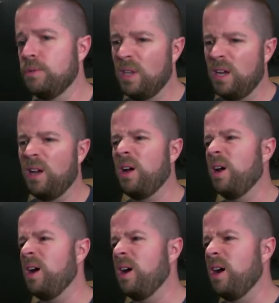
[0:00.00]

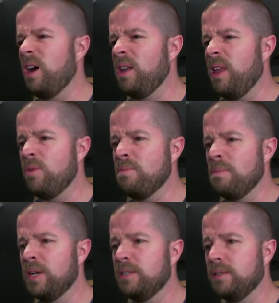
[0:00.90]
Out
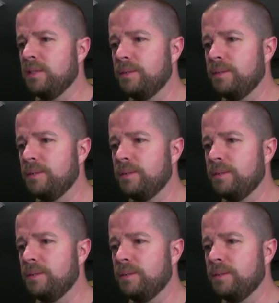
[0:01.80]
muscle.